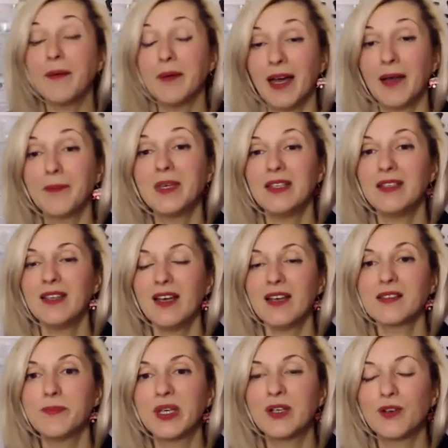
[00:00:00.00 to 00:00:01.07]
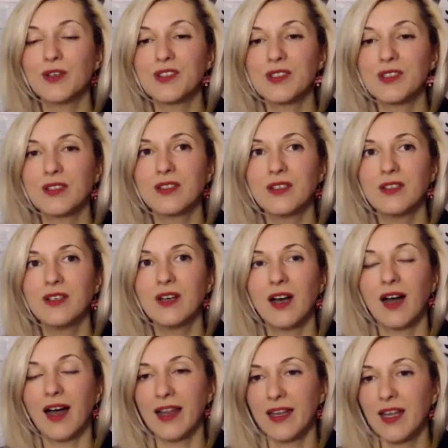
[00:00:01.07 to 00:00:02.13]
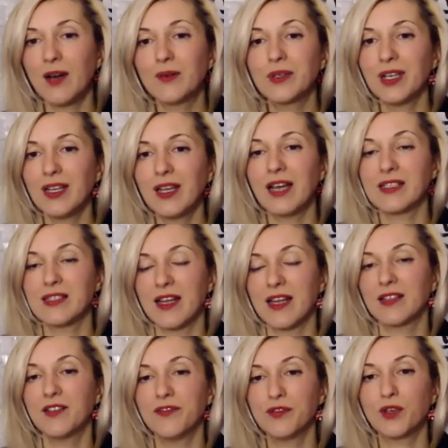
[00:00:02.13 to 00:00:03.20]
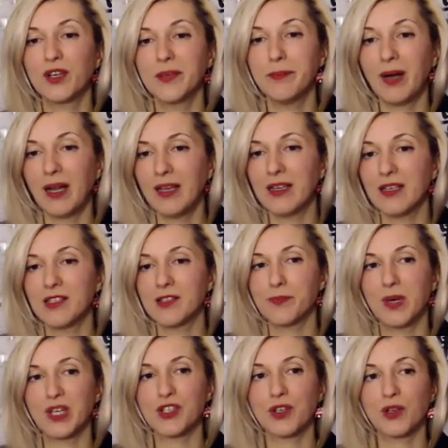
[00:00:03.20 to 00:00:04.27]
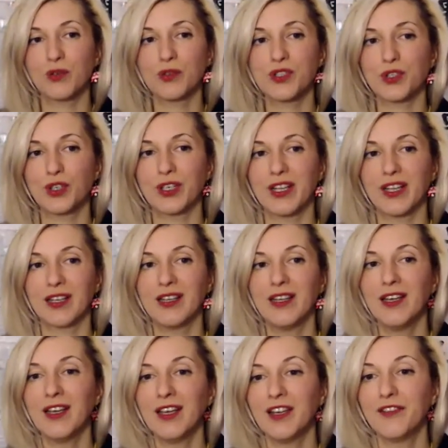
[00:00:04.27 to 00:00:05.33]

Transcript: I mean, yes, because I now realize that if you're in Bali, it's much closer than if